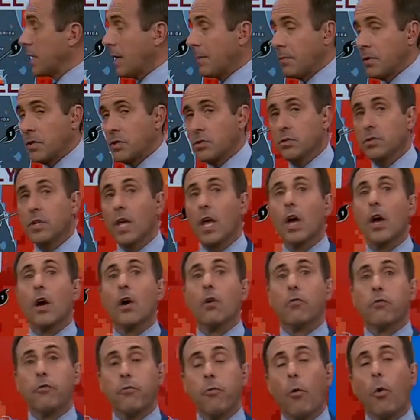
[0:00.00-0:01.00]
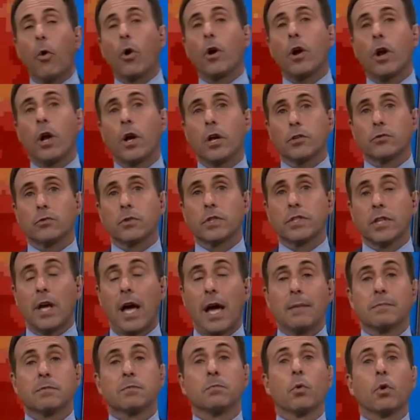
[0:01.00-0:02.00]
temperatures 400
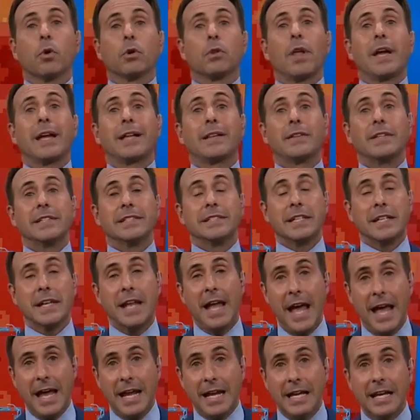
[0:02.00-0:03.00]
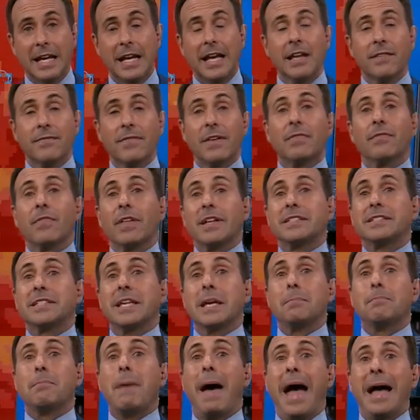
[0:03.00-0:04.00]
times more likely today than, let's
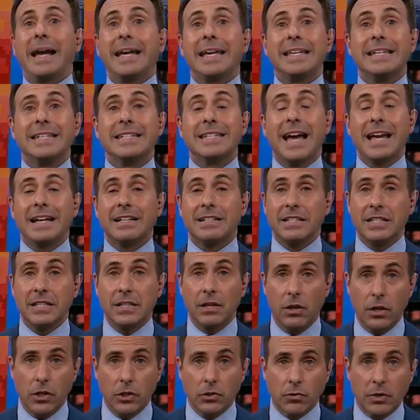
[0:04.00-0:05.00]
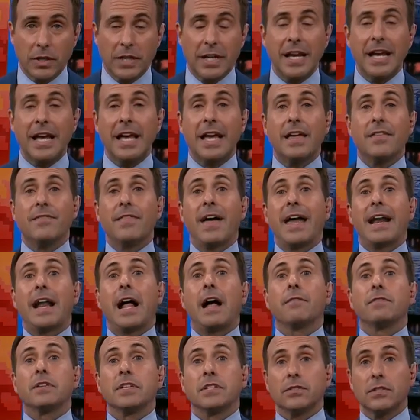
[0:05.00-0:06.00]
say, back in 1900. And that
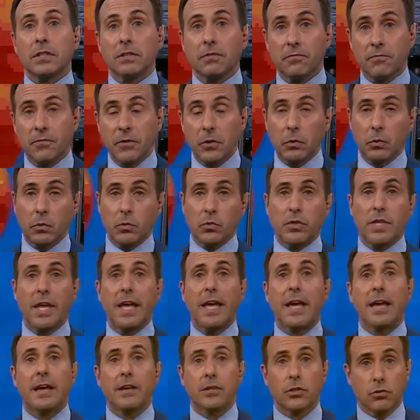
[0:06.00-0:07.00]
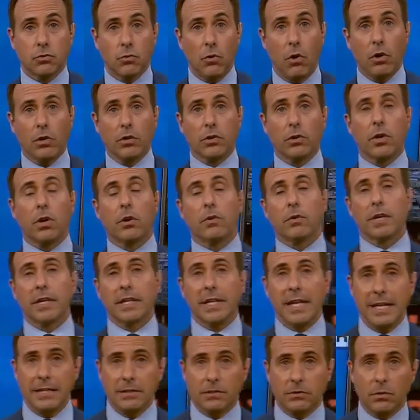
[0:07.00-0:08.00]
obviously fuels stronger
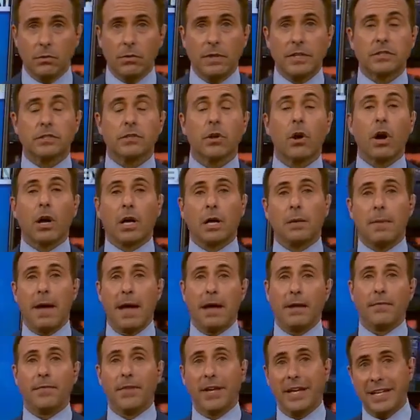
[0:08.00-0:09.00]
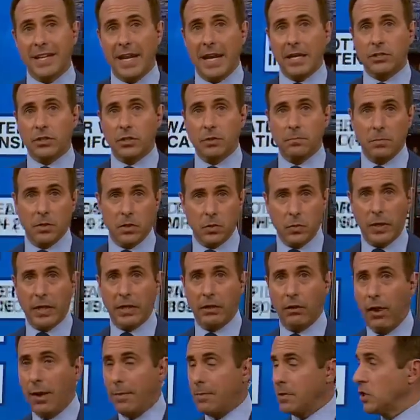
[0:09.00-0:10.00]
hurricanes. So let's talk about the connection
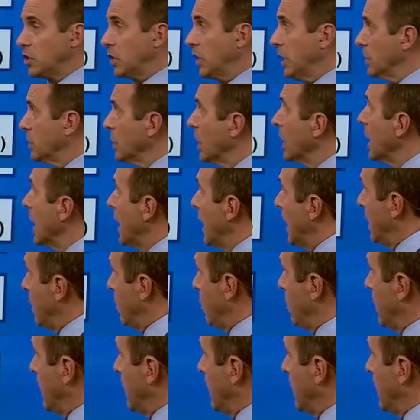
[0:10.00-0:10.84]
between climate change and